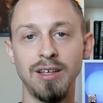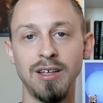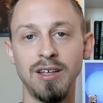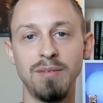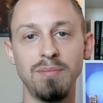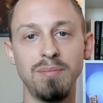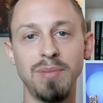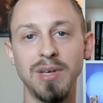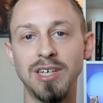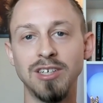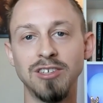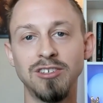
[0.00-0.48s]

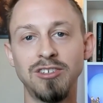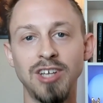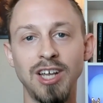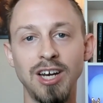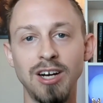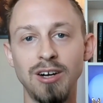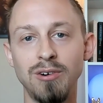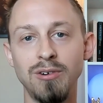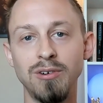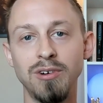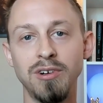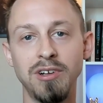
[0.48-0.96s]
because they
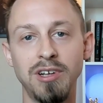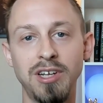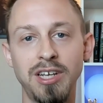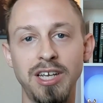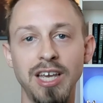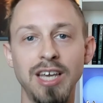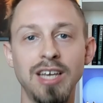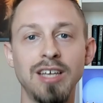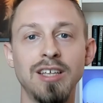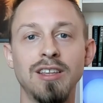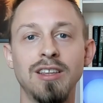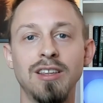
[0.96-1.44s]
don't
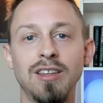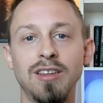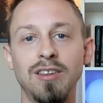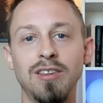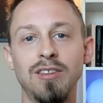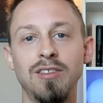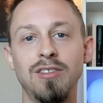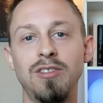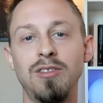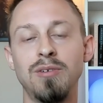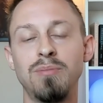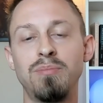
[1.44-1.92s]
get
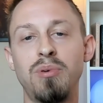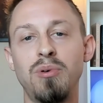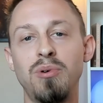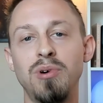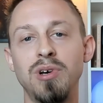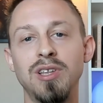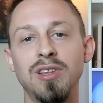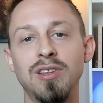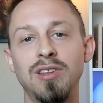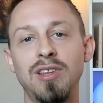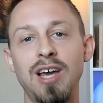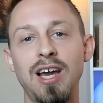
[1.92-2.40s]
the
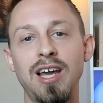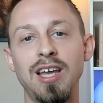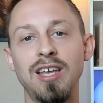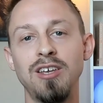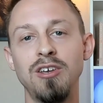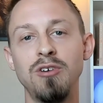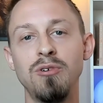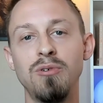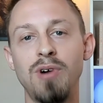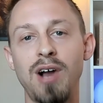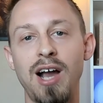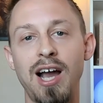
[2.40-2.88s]
point that
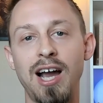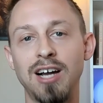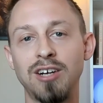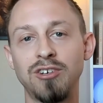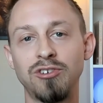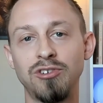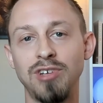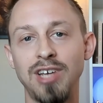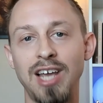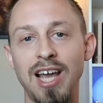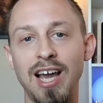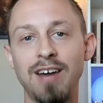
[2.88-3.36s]
you
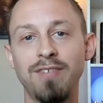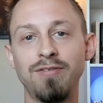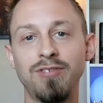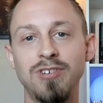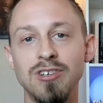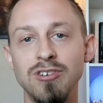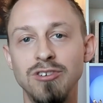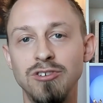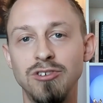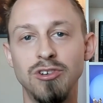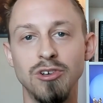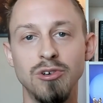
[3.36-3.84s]
actually have
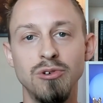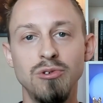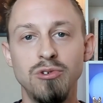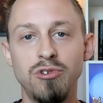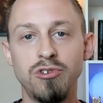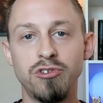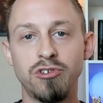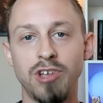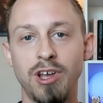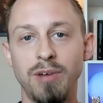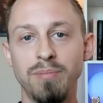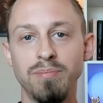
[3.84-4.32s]
to do
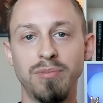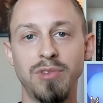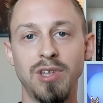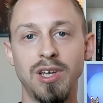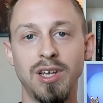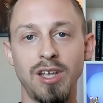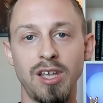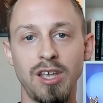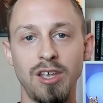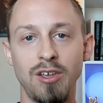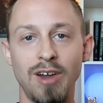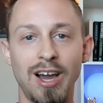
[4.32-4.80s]

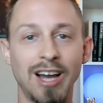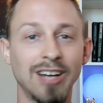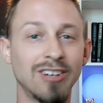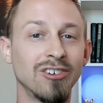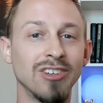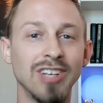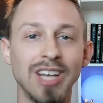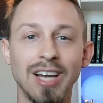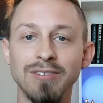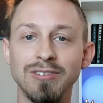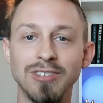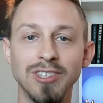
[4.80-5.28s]
something. You
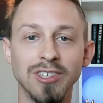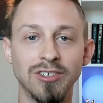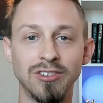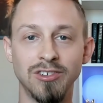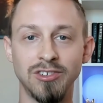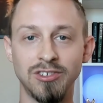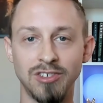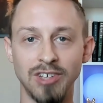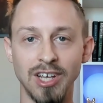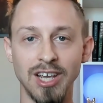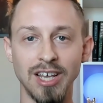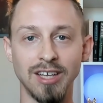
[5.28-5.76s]
actually have to
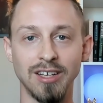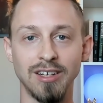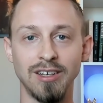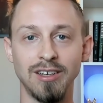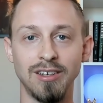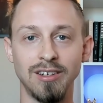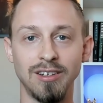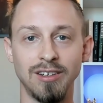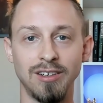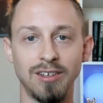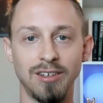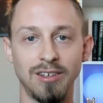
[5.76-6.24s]
sit.
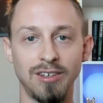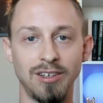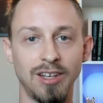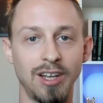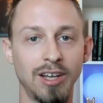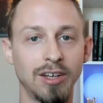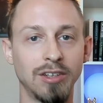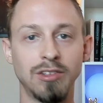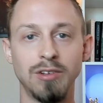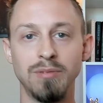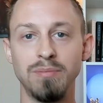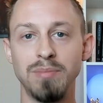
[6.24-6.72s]
You
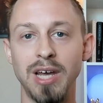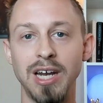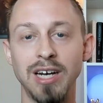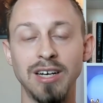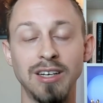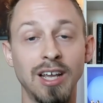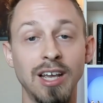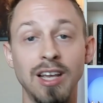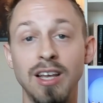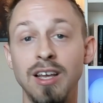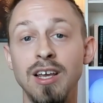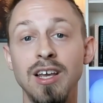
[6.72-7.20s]
have to
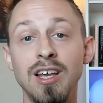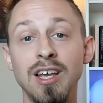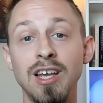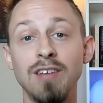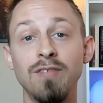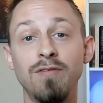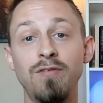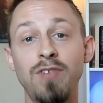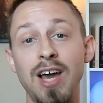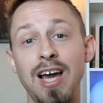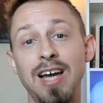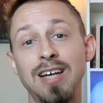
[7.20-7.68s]
meditate.
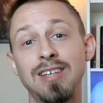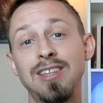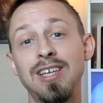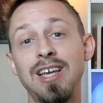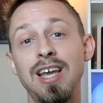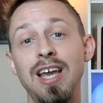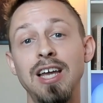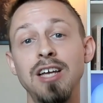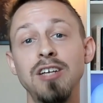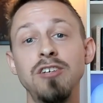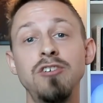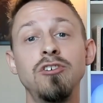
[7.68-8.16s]
In fact,
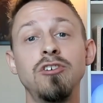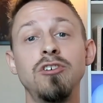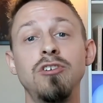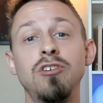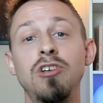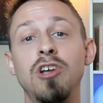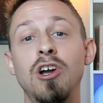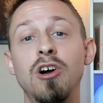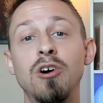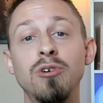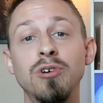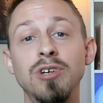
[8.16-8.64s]
the
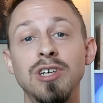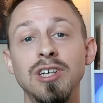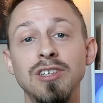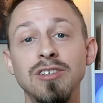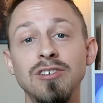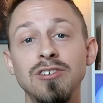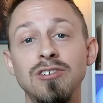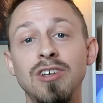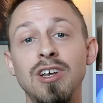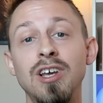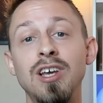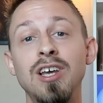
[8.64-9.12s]
ancient
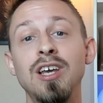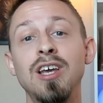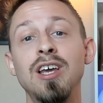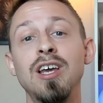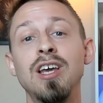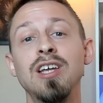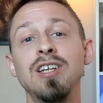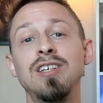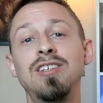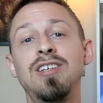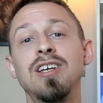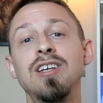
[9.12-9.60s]
yogins
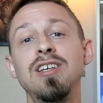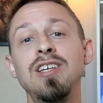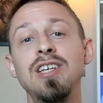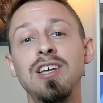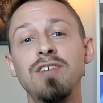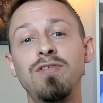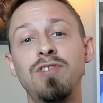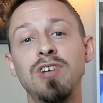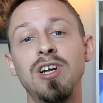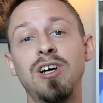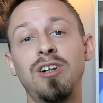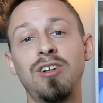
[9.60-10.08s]
didn't
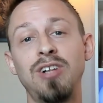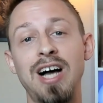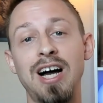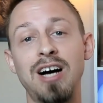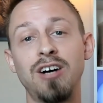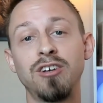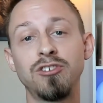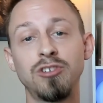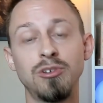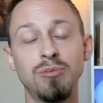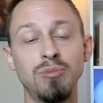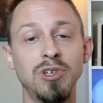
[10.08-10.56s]
even
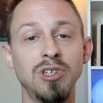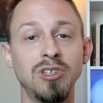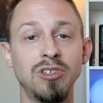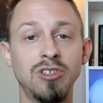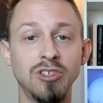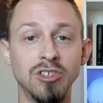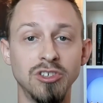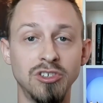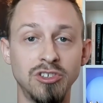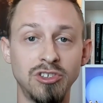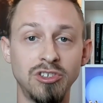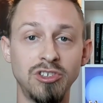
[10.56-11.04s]
allow someone
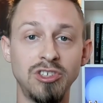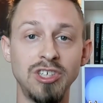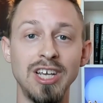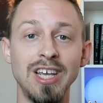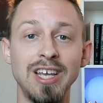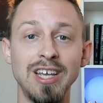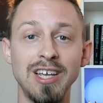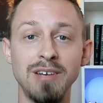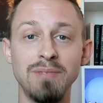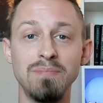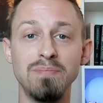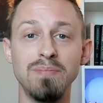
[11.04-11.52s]
to
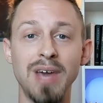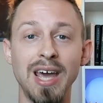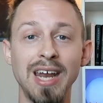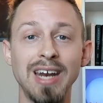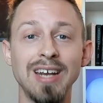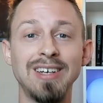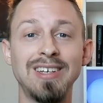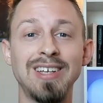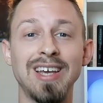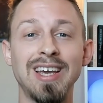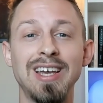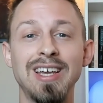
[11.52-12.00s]
sit and
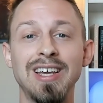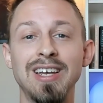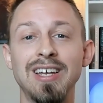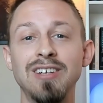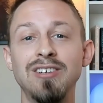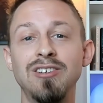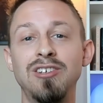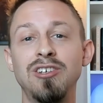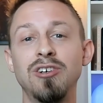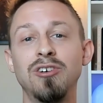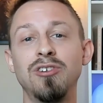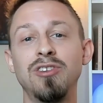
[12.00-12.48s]
meditate
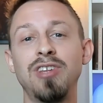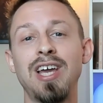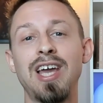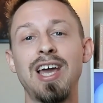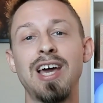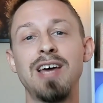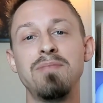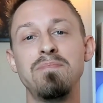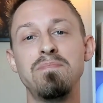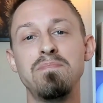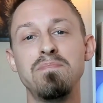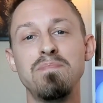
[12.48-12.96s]
until they
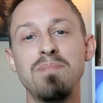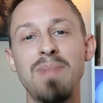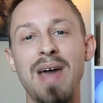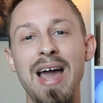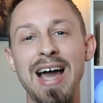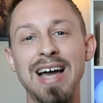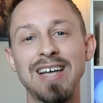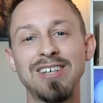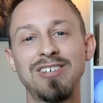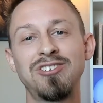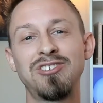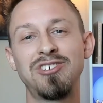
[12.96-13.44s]
had
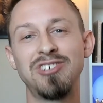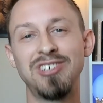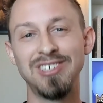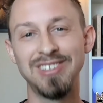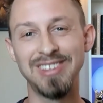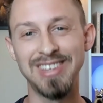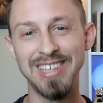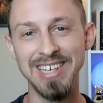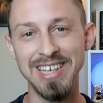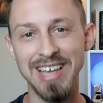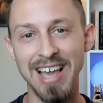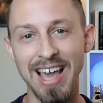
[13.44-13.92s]

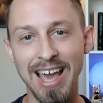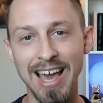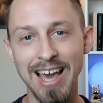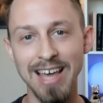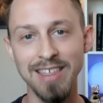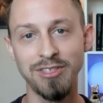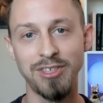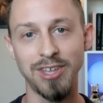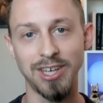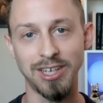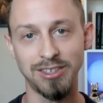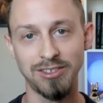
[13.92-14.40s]
mastered the
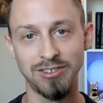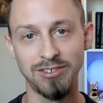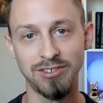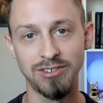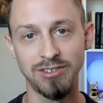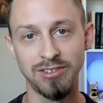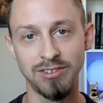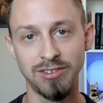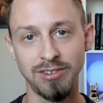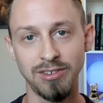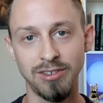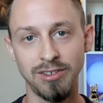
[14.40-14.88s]

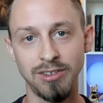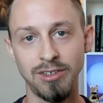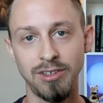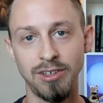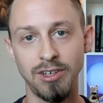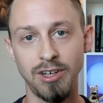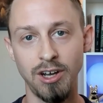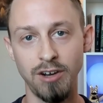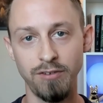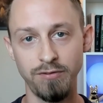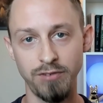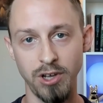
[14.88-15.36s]
ethics
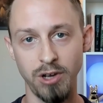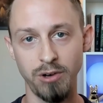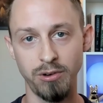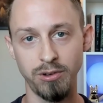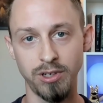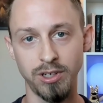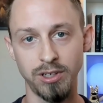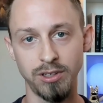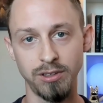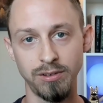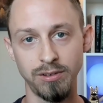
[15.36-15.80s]
of yoga.